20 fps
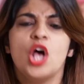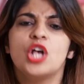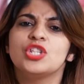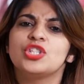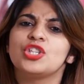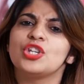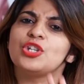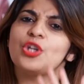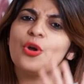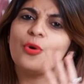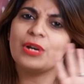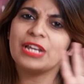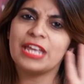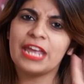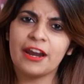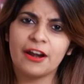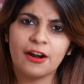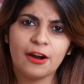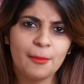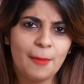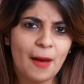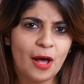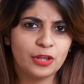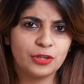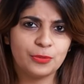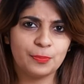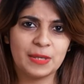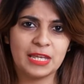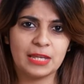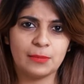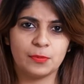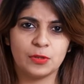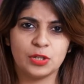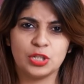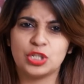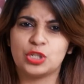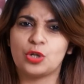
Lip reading: So don't care about the people,